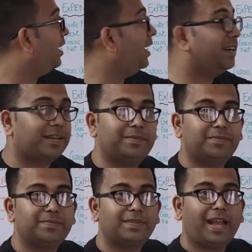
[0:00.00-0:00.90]

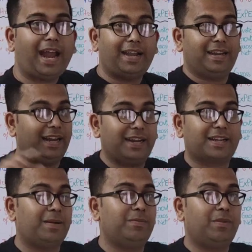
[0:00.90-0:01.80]
Income. And
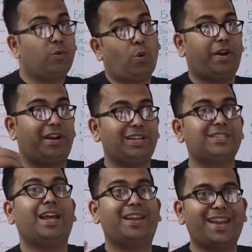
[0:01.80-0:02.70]
income, what it
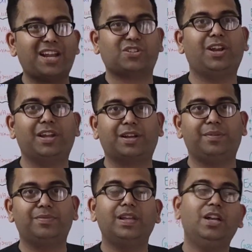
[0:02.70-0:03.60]
is? National
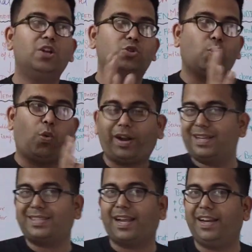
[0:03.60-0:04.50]
income. So what
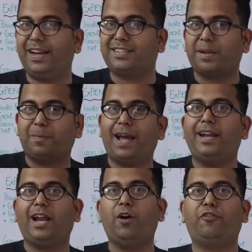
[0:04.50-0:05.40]
is aggregate supply
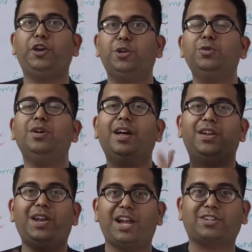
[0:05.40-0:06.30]
now for
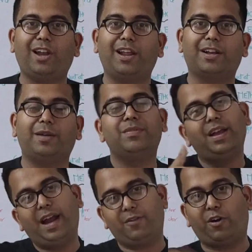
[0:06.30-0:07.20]
you? National income.
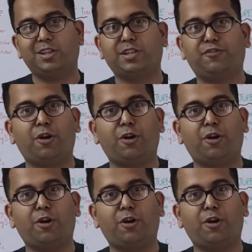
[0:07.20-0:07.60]
And what is the